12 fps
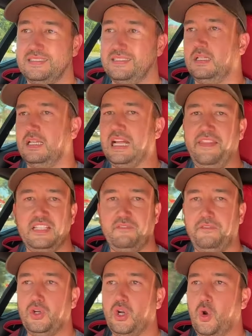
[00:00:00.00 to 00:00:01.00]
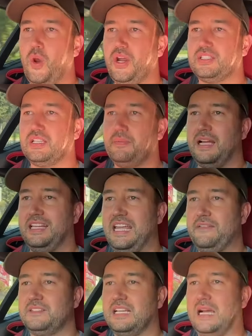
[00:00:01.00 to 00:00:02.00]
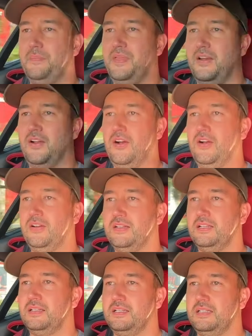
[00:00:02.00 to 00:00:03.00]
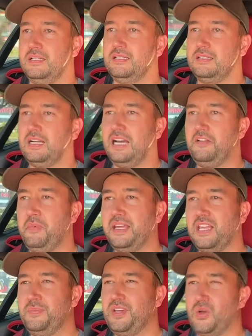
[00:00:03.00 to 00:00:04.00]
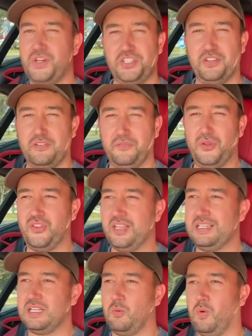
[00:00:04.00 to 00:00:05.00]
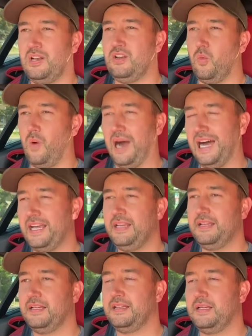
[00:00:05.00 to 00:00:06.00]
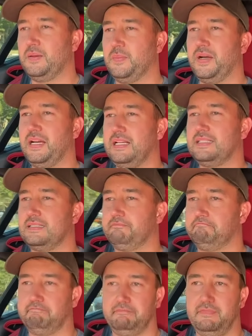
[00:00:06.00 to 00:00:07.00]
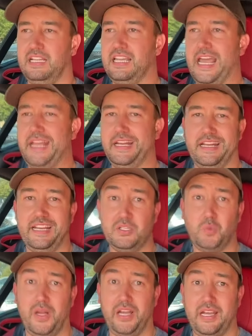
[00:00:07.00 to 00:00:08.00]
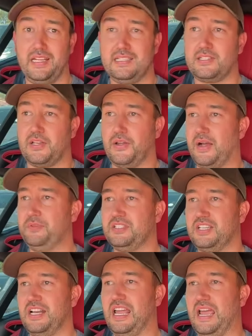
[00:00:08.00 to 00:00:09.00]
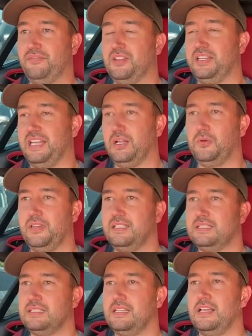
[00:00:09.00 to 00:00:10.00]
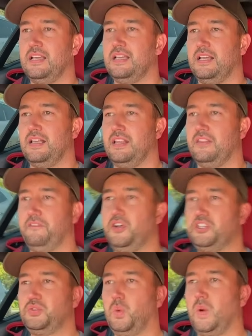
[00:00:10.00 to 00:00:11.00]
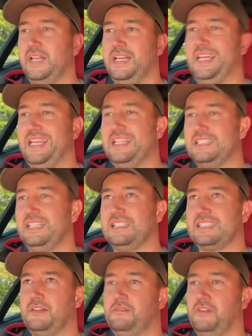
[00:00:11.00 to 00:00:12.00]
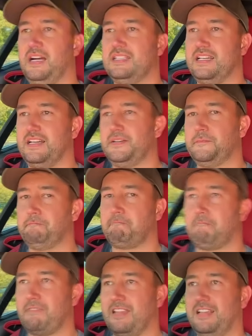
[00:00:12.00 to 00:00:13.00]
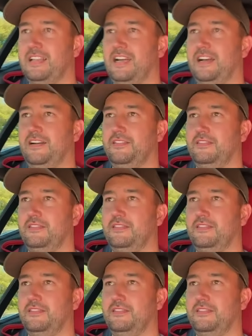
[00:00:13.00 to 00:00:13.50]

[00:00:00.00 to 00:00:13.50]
Now there's a few quirks about the F-Type that are kind of making me question a few things and wonder why, but again, it is what it is, so I'm just gonna have to deal with it. The first one is the sun visor. Now,